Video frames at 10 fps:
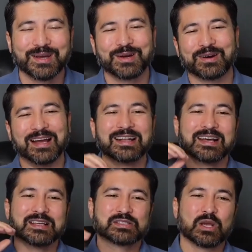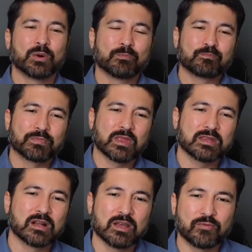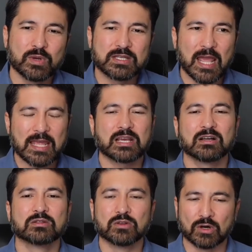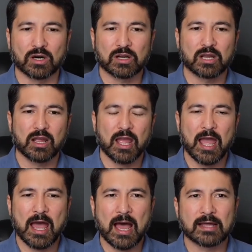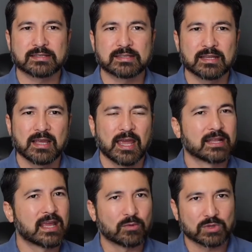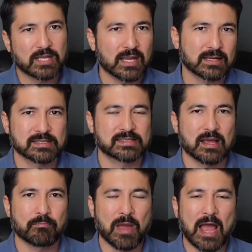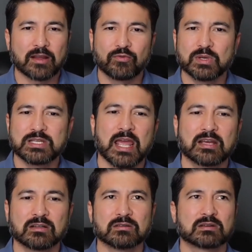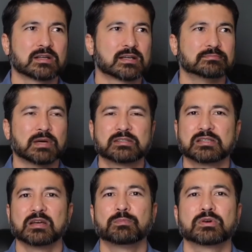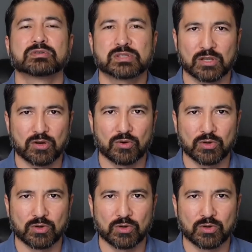right? So, if we take a look at, and again, we're taking a step back, if we take a look at a typical security